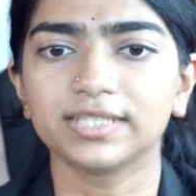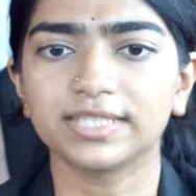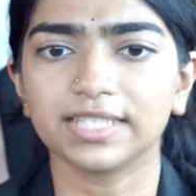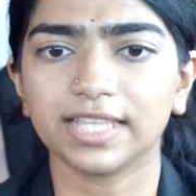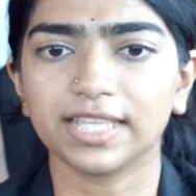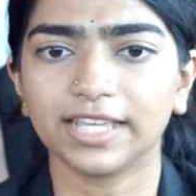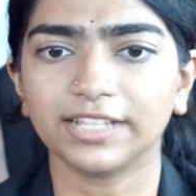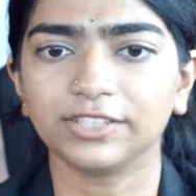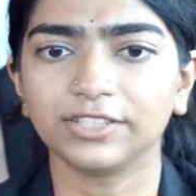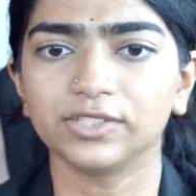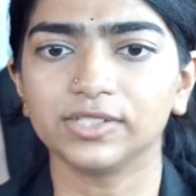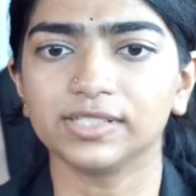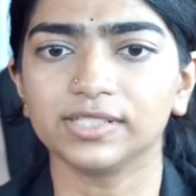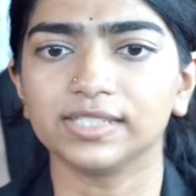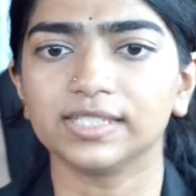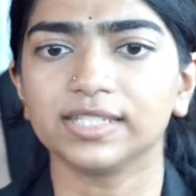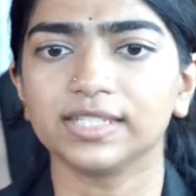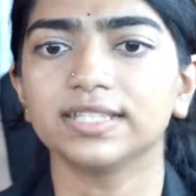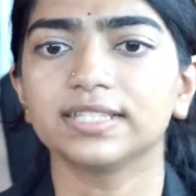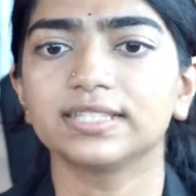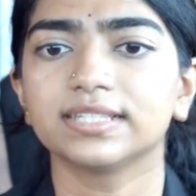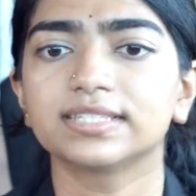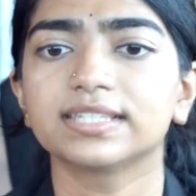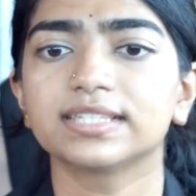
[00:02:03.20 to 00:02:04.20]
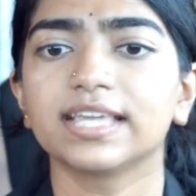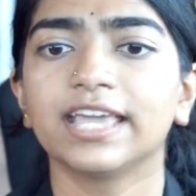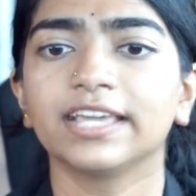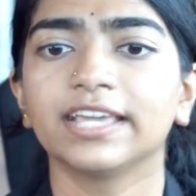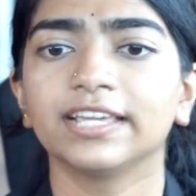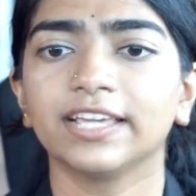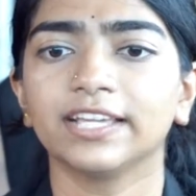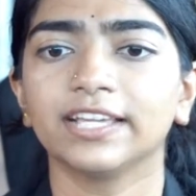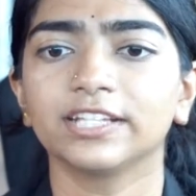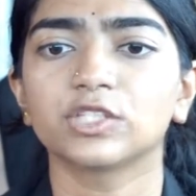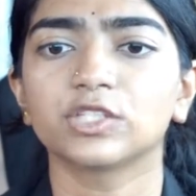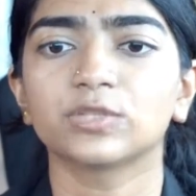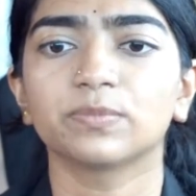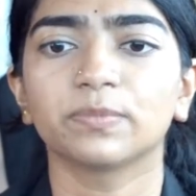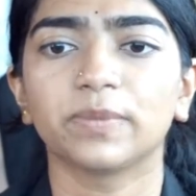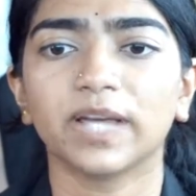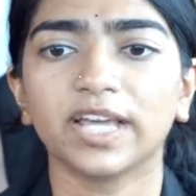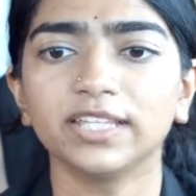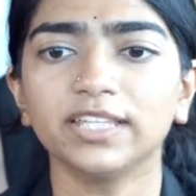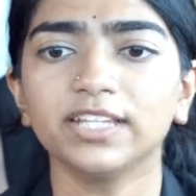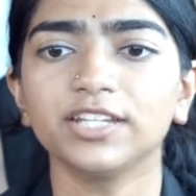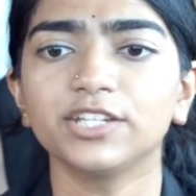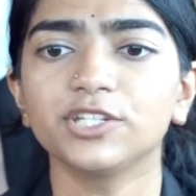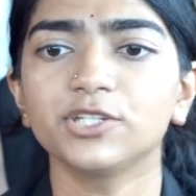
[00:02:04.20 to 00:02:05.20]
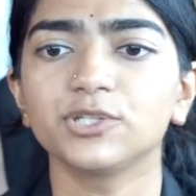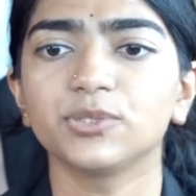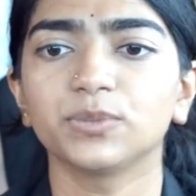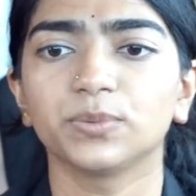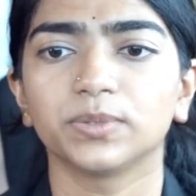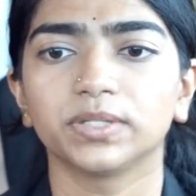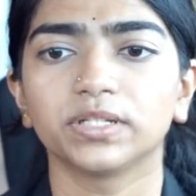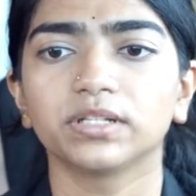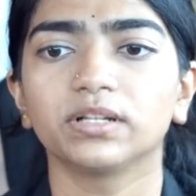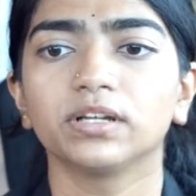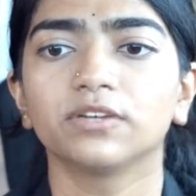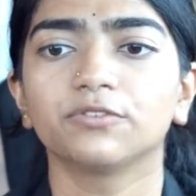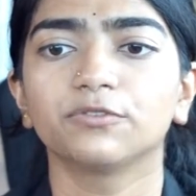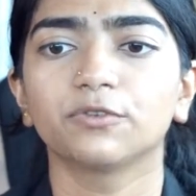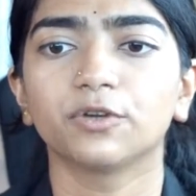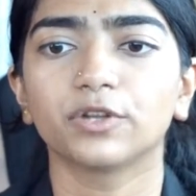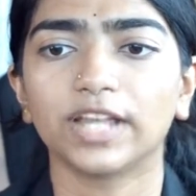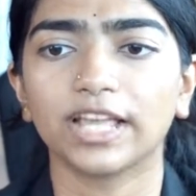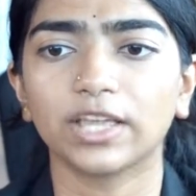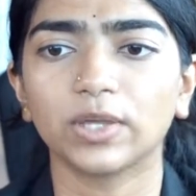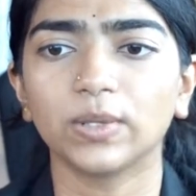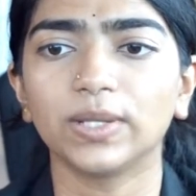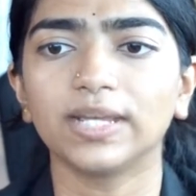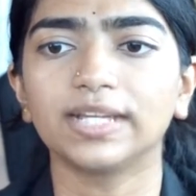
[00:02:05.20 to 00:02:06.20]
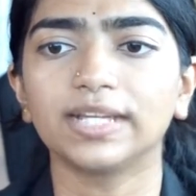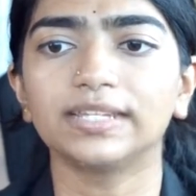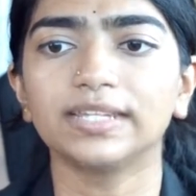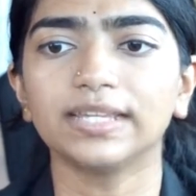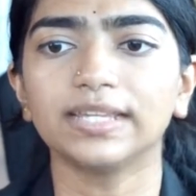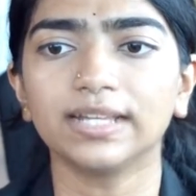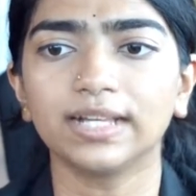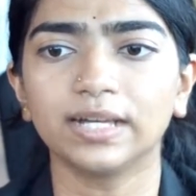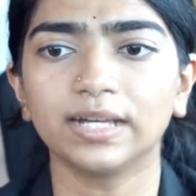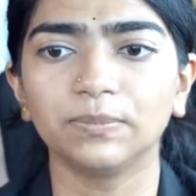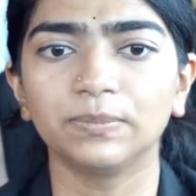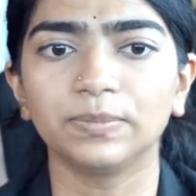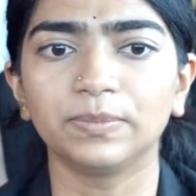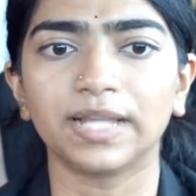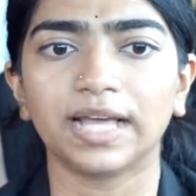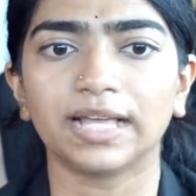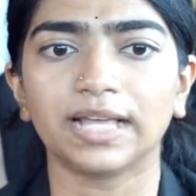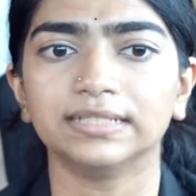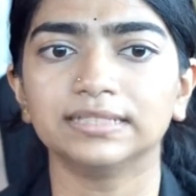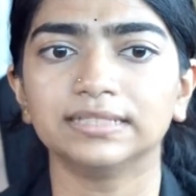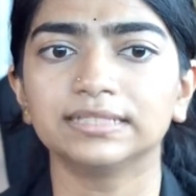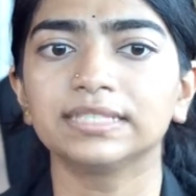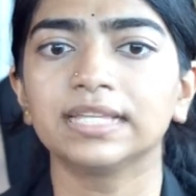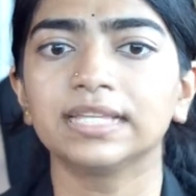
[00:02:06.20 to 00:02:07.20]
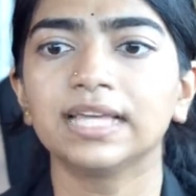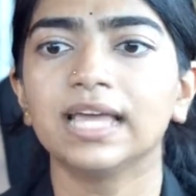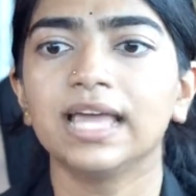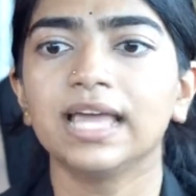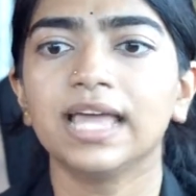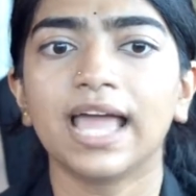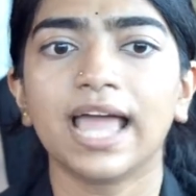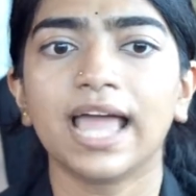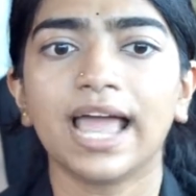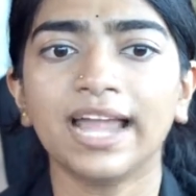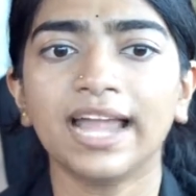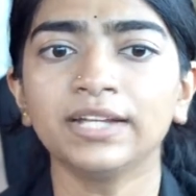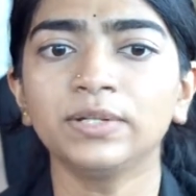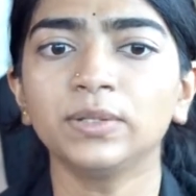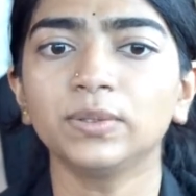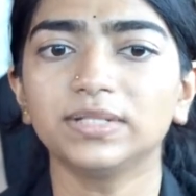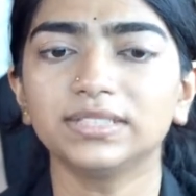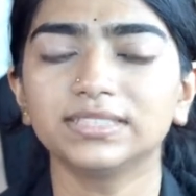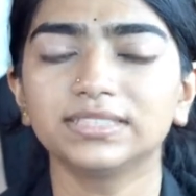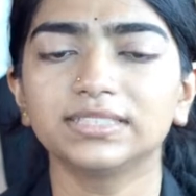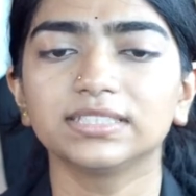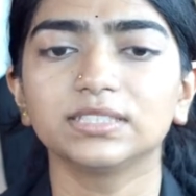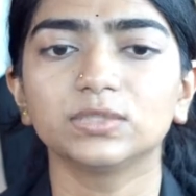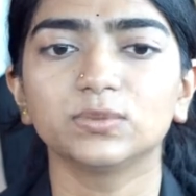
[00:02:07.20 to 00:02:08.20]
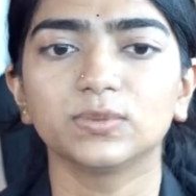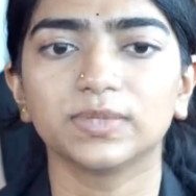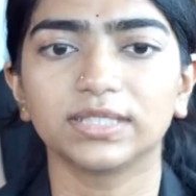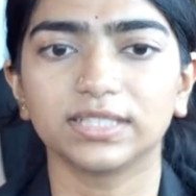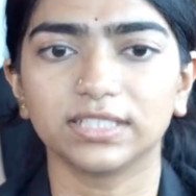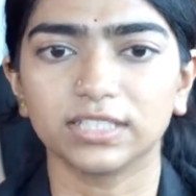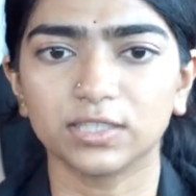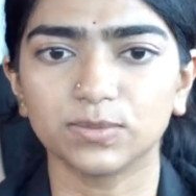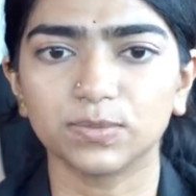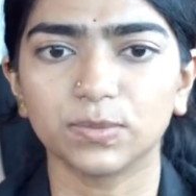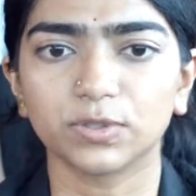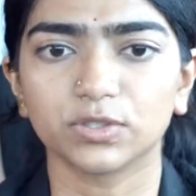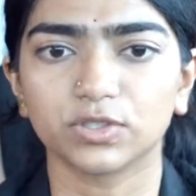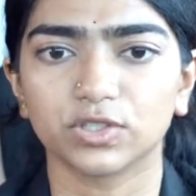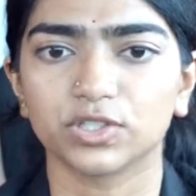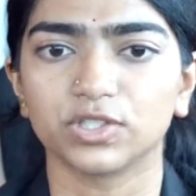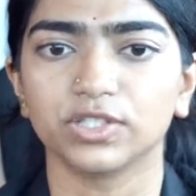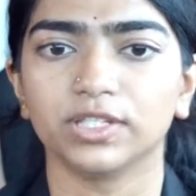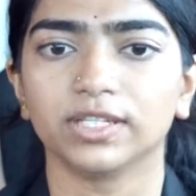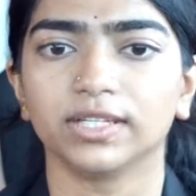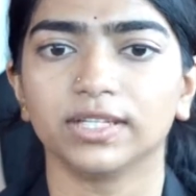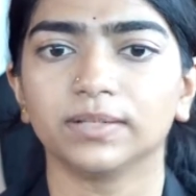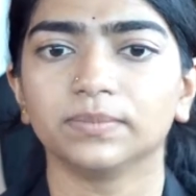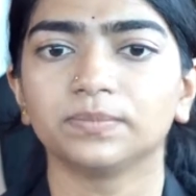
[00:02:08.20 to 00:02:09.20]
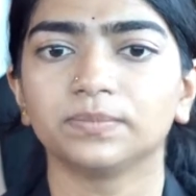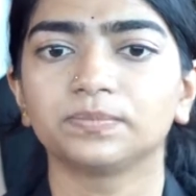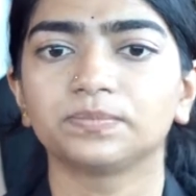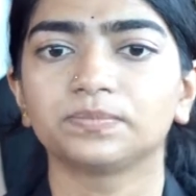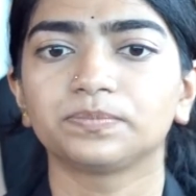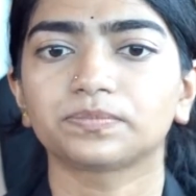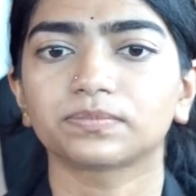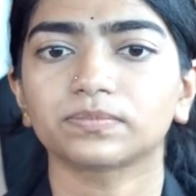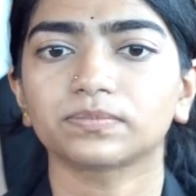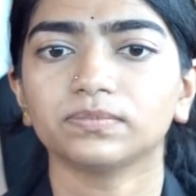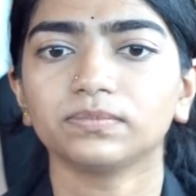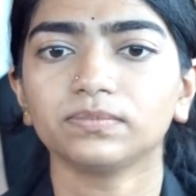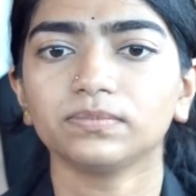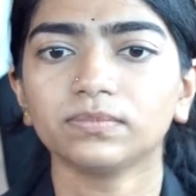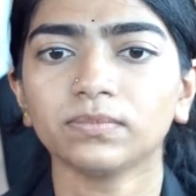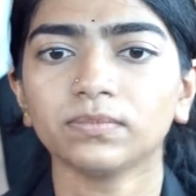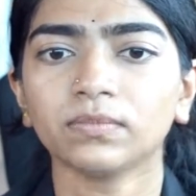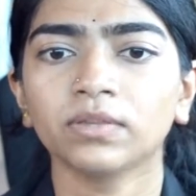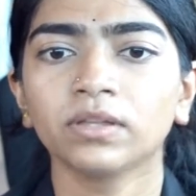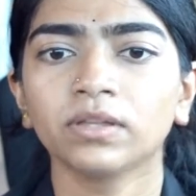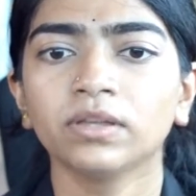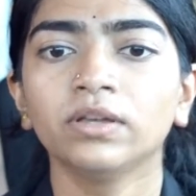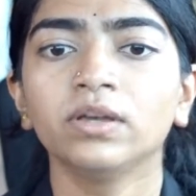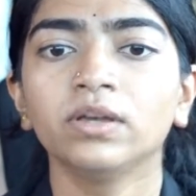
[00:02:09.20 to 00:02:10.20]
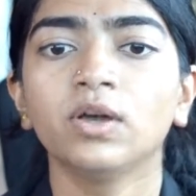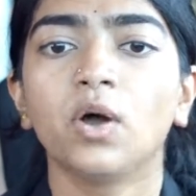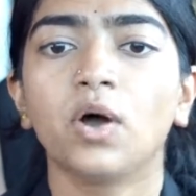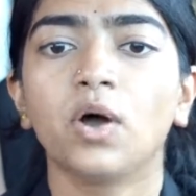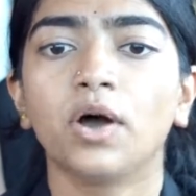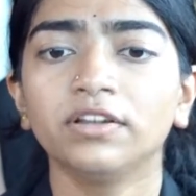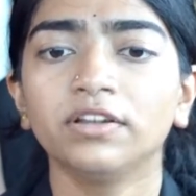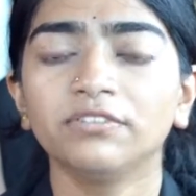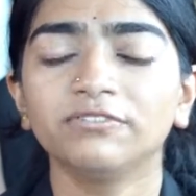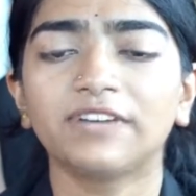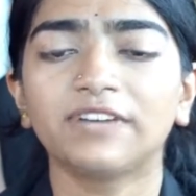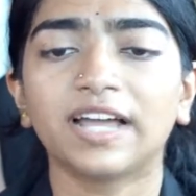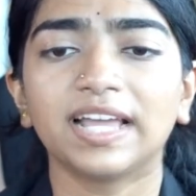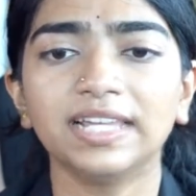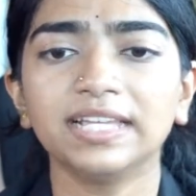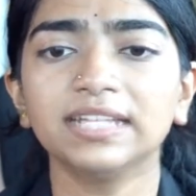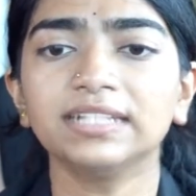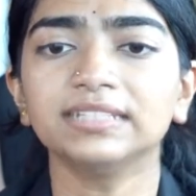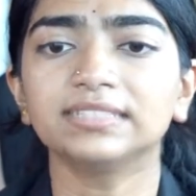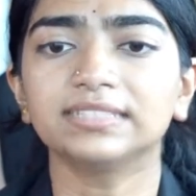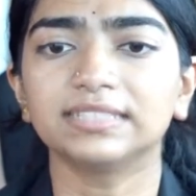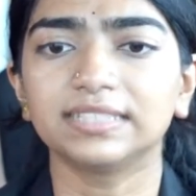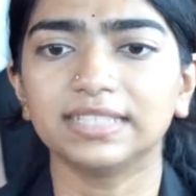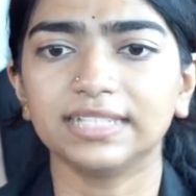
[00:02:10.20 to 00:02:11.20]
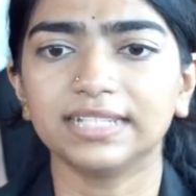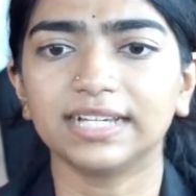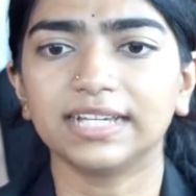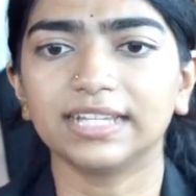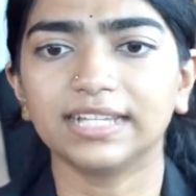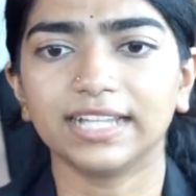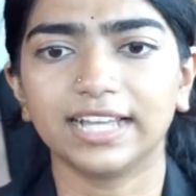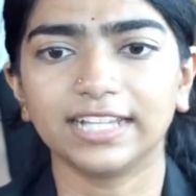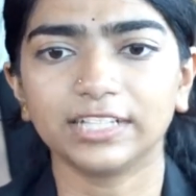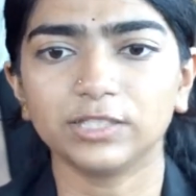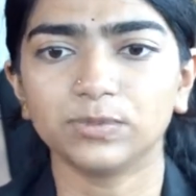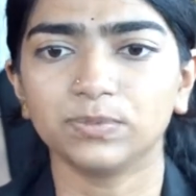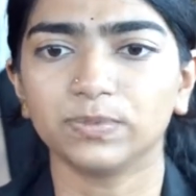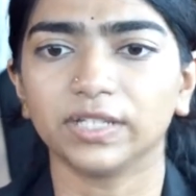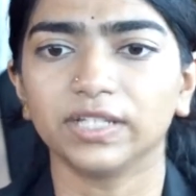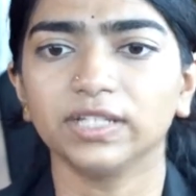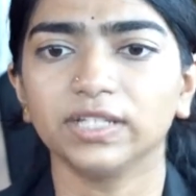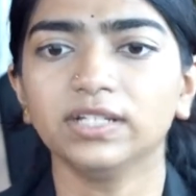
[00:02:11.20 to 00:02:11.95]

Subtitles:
agency is engaged by the issuer for regulatory compliance and to assist with its positioning. On filing its DRHP,